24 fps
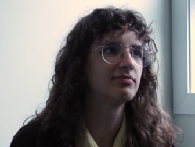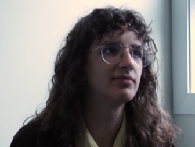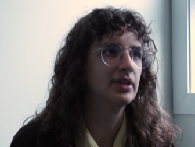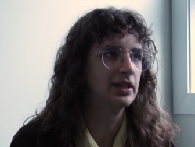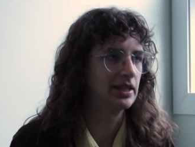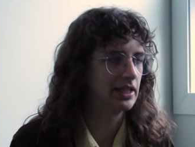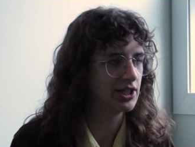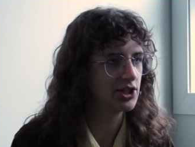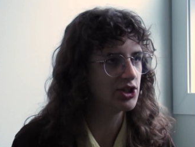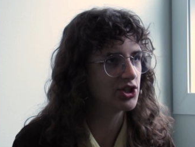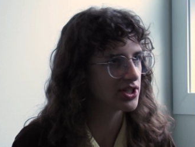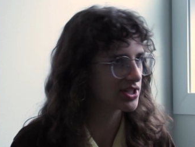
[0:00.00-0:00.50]

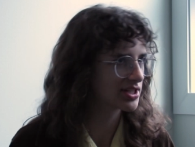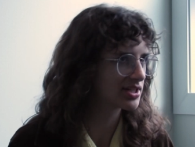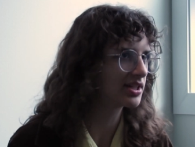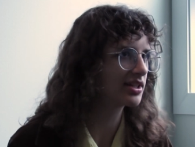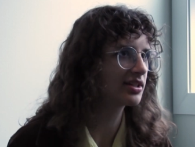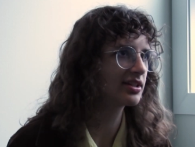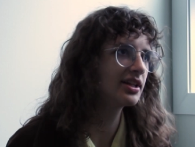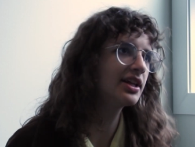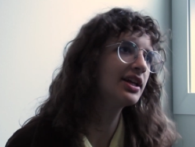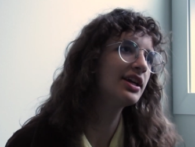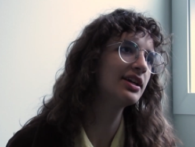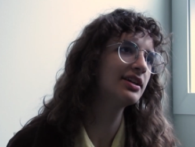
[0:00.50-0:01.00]

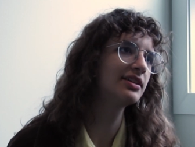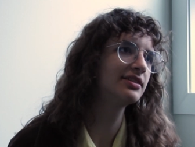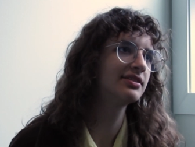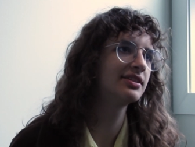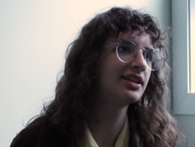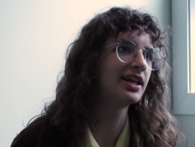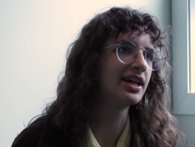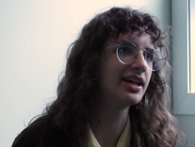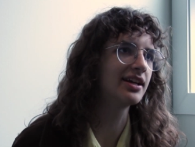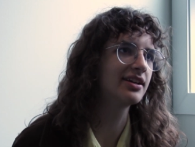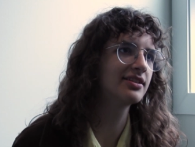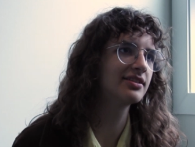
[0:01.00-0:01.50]
logistically,
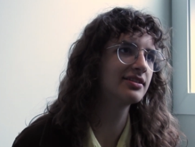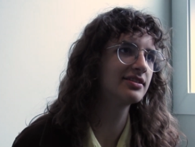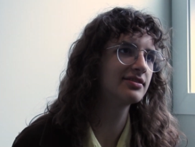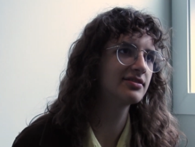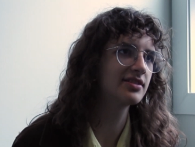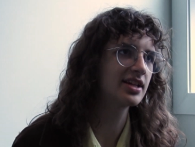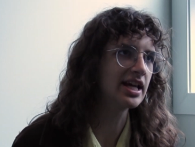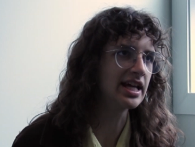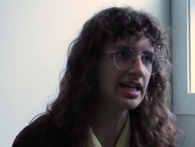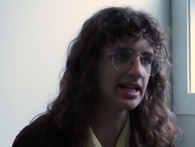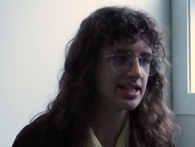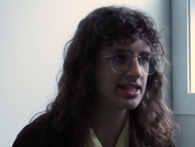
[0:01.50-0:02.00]
like
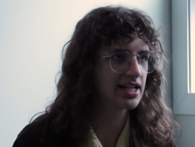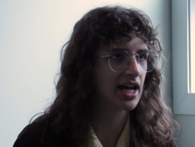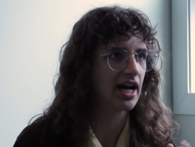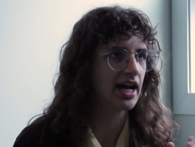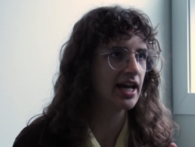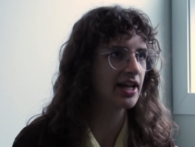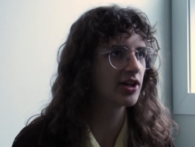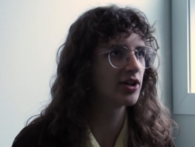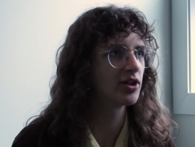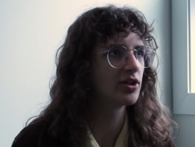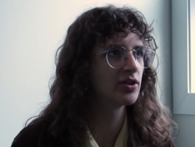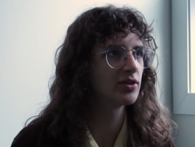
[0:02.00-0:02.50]
in
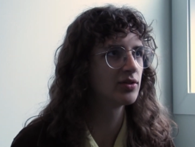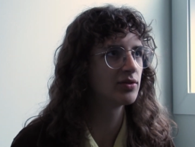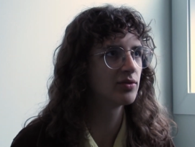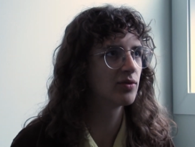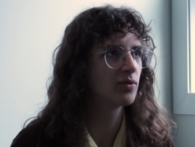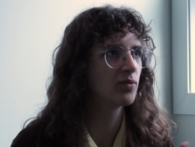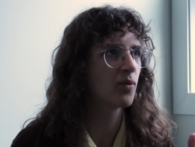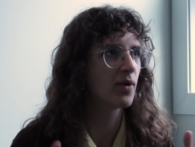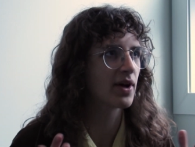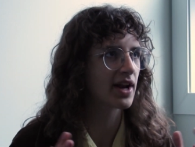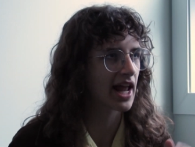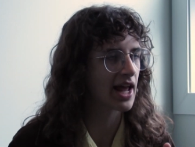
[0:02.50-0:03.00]
title,
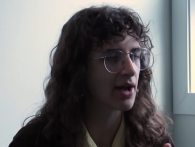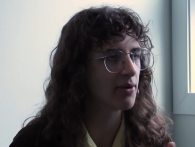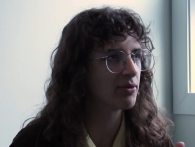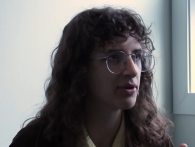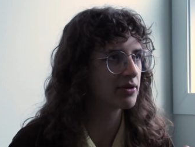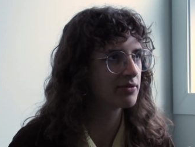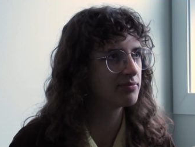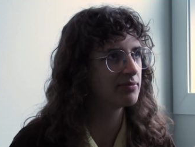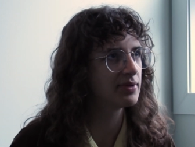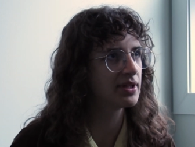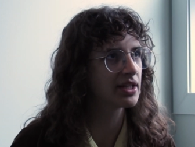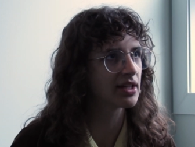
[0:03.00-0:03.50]
what I
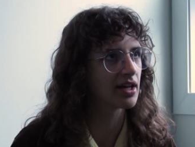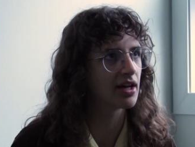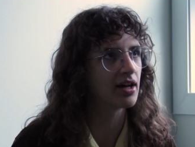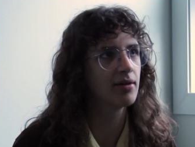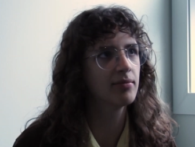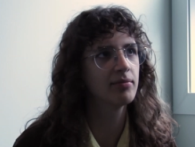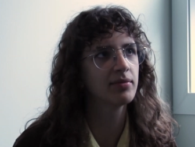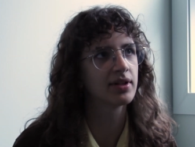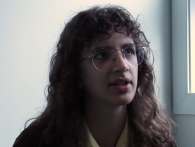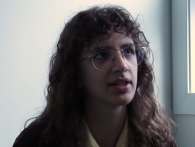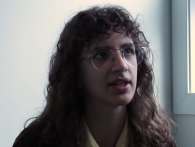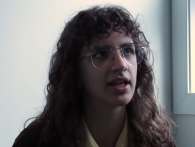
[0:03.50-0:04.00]
would
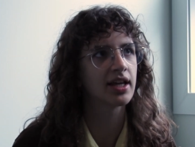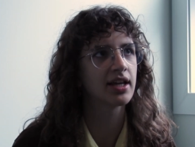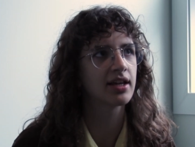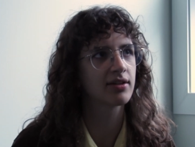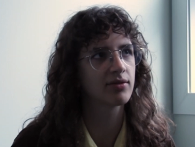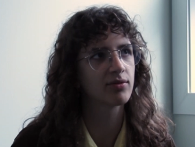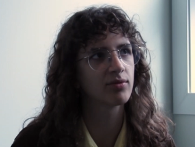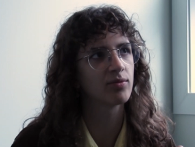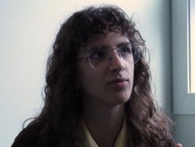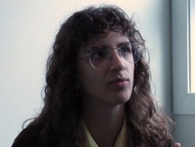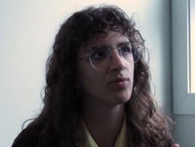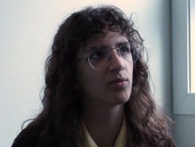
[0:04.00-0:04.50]
become and like
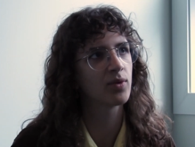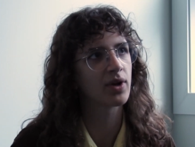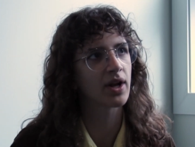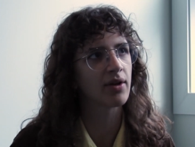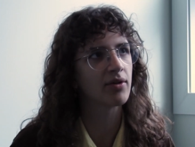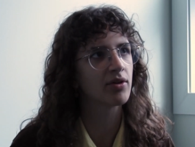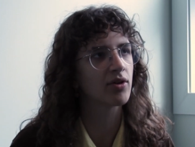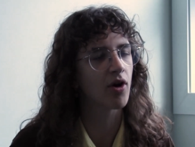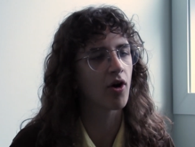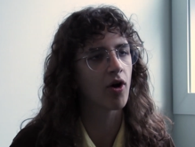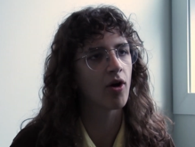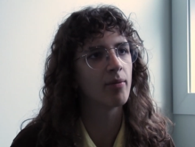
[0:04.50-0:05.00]
what
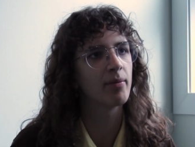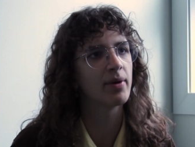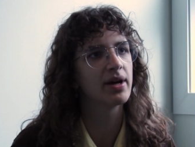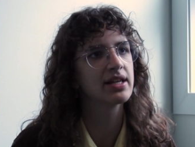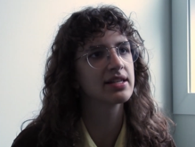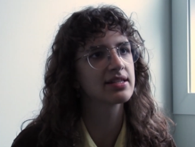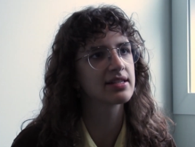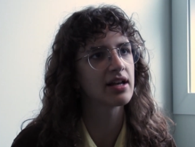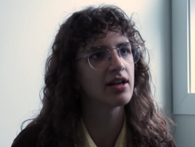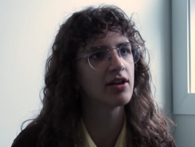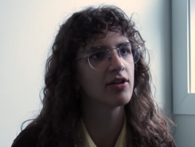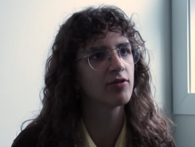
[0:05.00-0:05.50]
I'd call
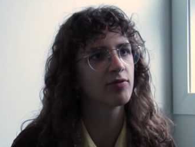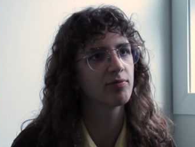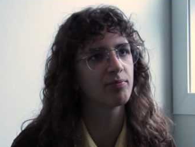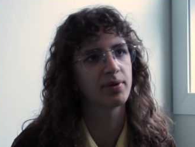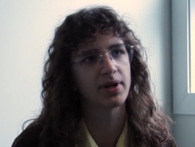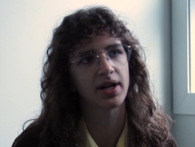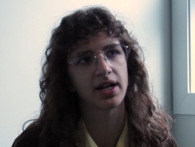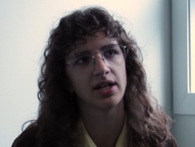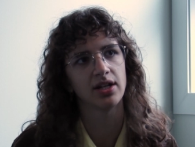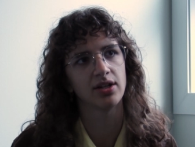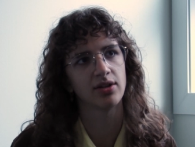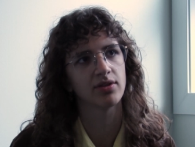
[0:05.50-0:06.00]
myself, but
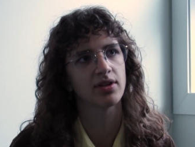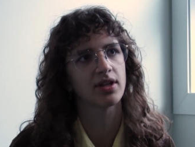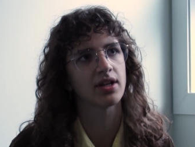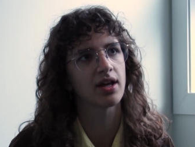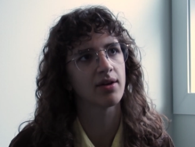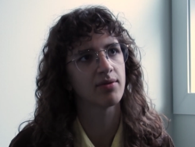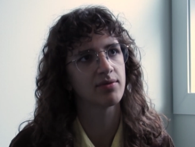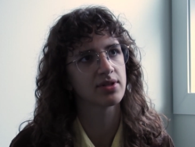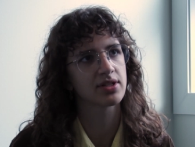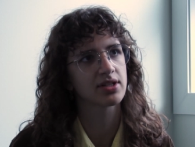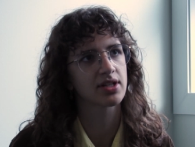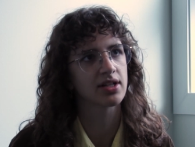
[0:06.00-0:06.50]
I knew that I
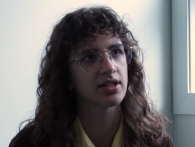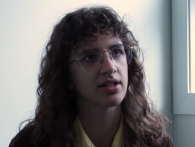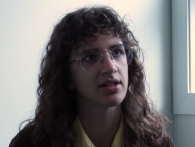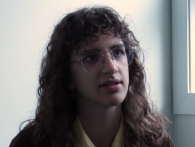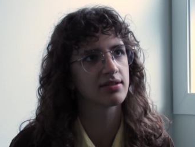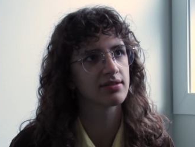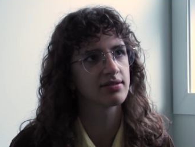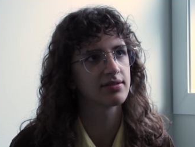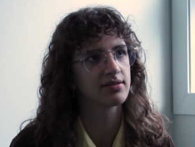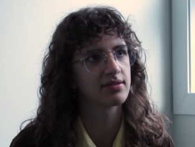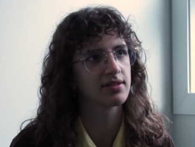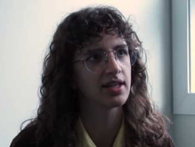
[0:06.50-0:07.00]
was gonna
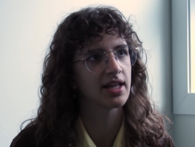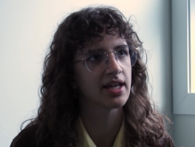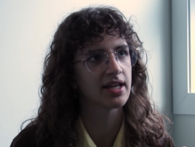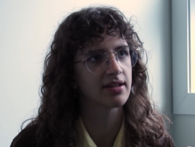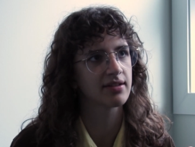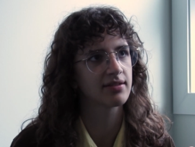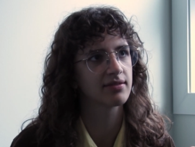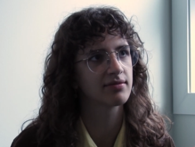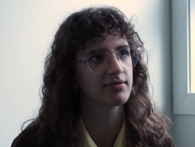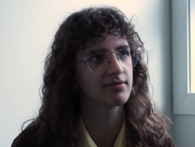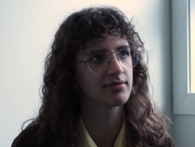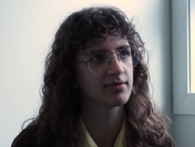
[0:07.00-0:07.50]
like
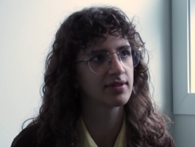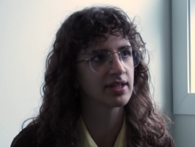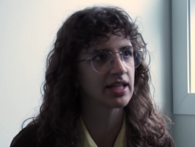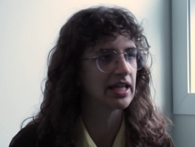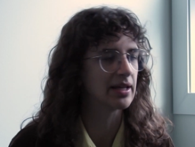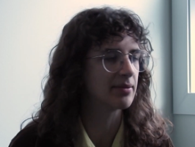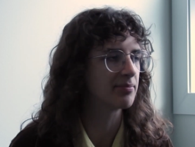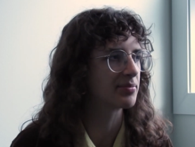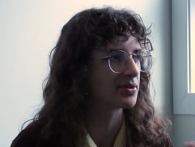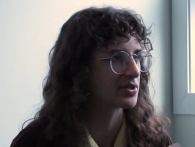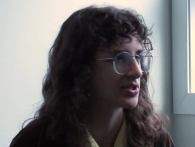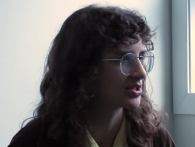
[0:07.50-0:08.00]

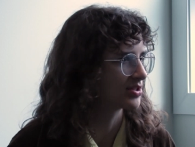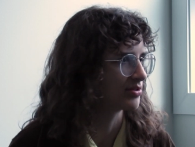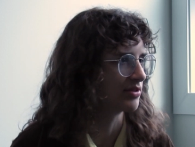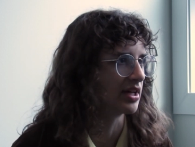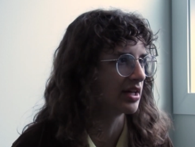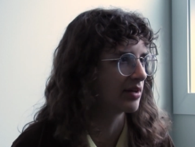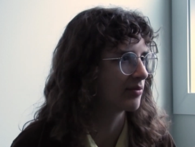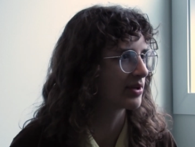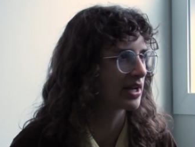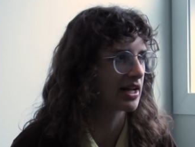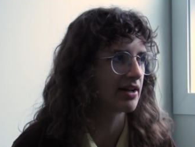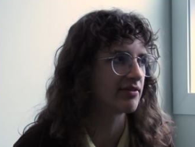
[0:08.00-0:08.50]
keep
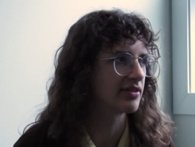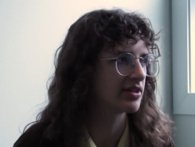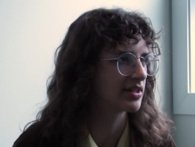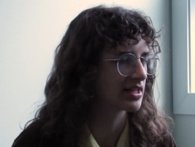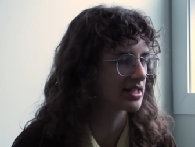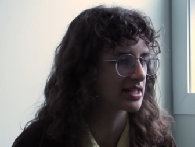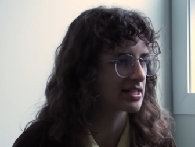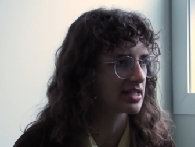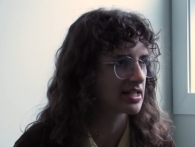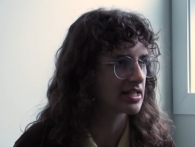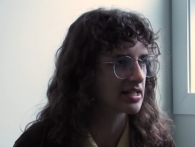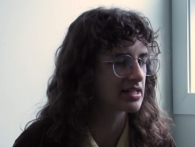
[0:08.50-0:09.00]
pursuing whatever
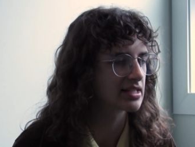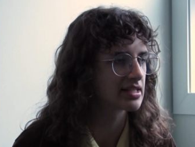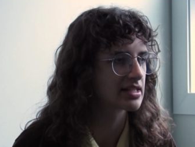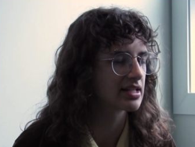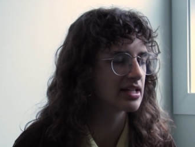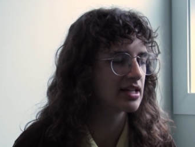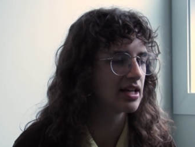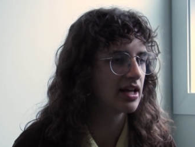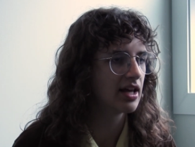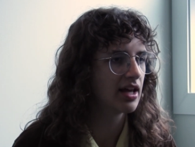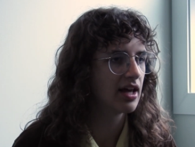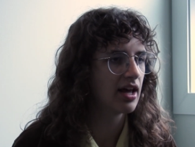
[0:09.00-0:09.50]
this is.
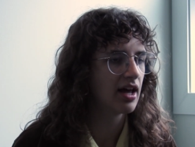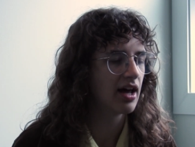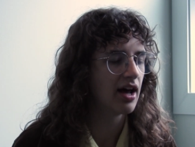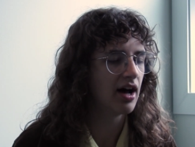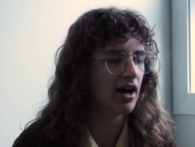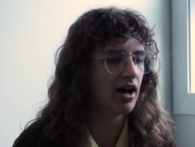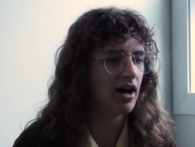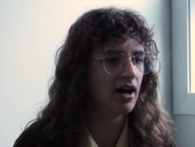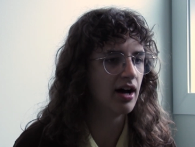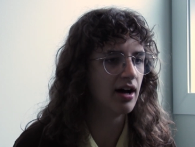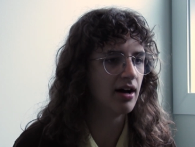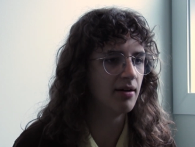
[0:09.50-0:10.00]
Cool.
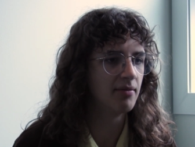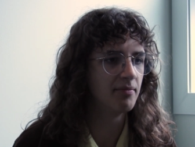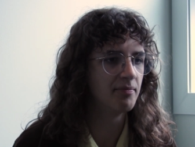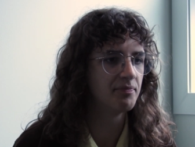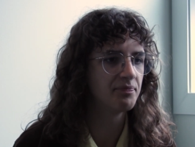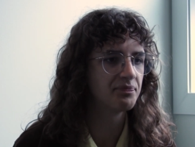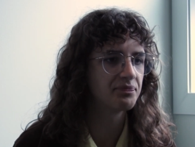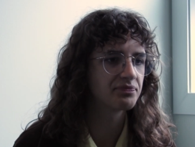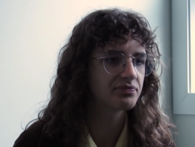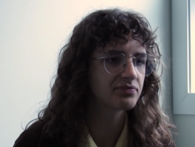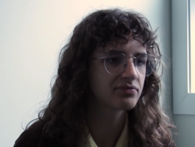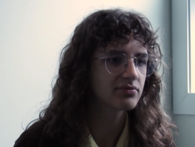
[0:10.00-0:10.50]

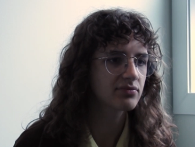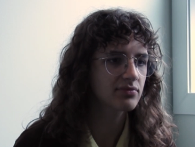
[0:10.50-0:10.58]
Um,